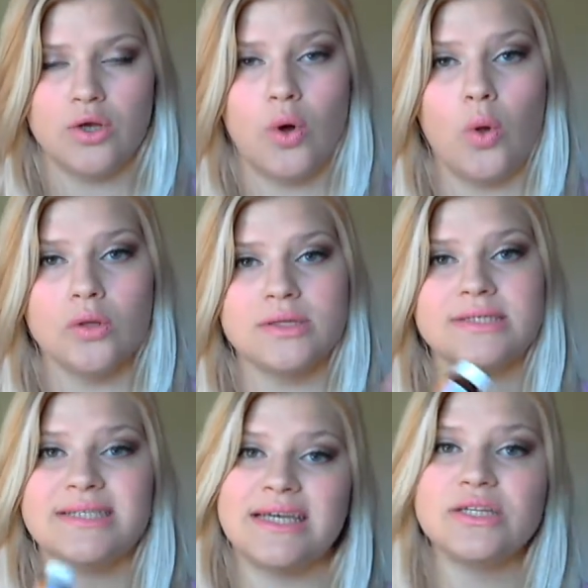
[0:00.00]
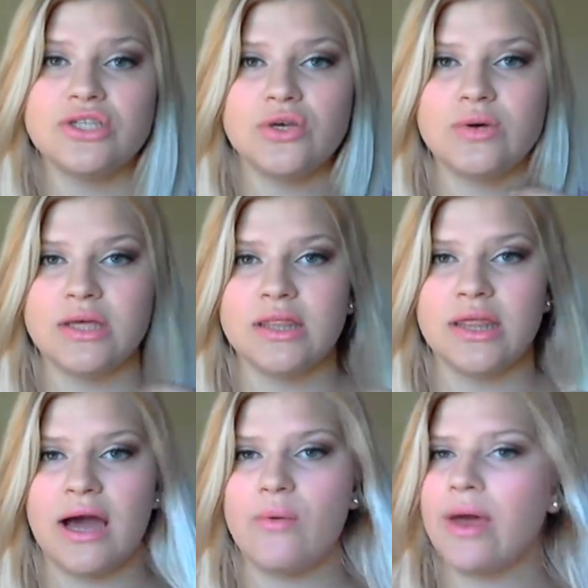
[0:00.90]
gold tint to it.
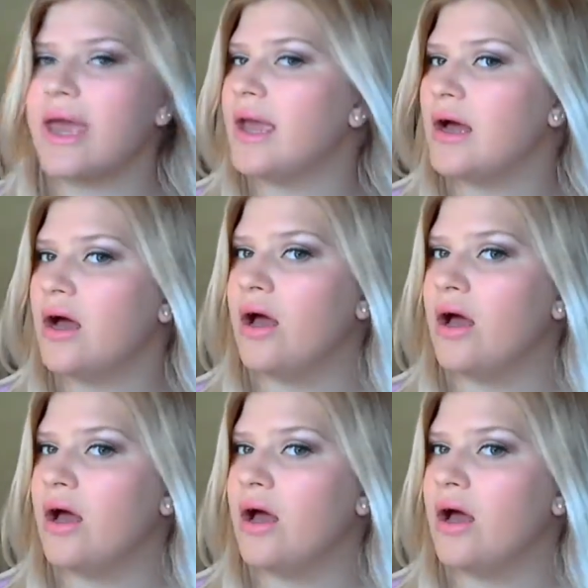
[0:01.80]
That way,